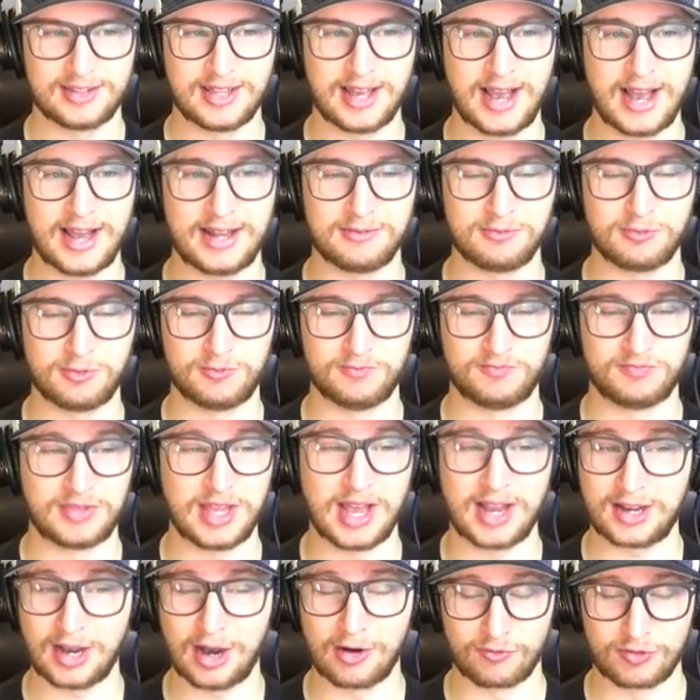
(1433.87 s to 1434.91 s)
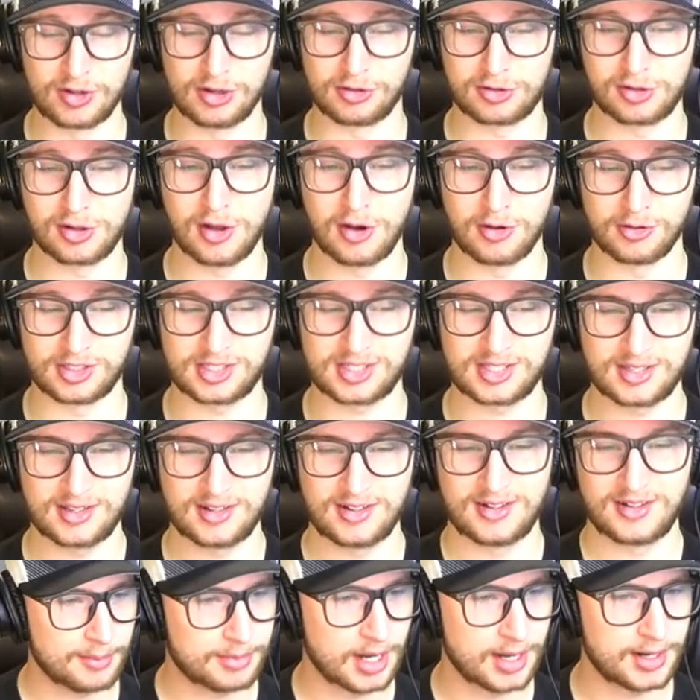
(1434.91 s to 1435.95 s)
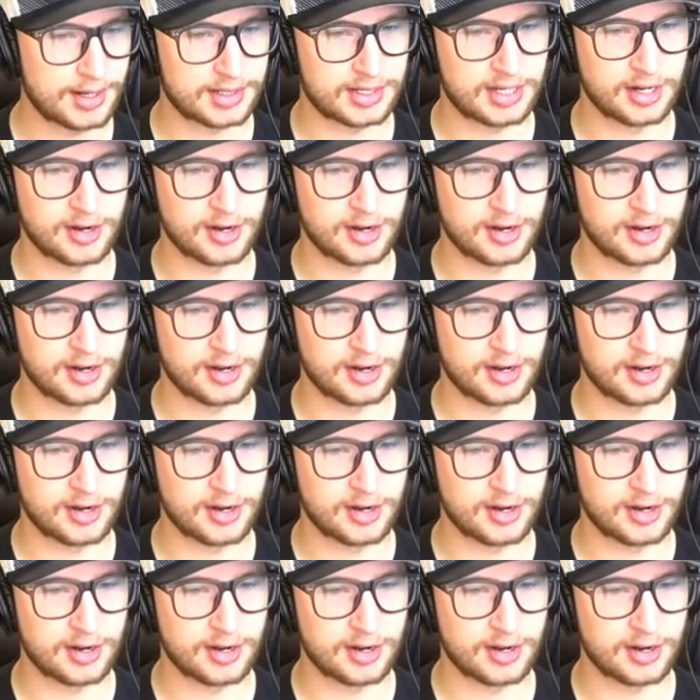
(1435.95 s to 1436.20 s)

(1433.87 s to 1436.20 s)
That that got real close. I'm kind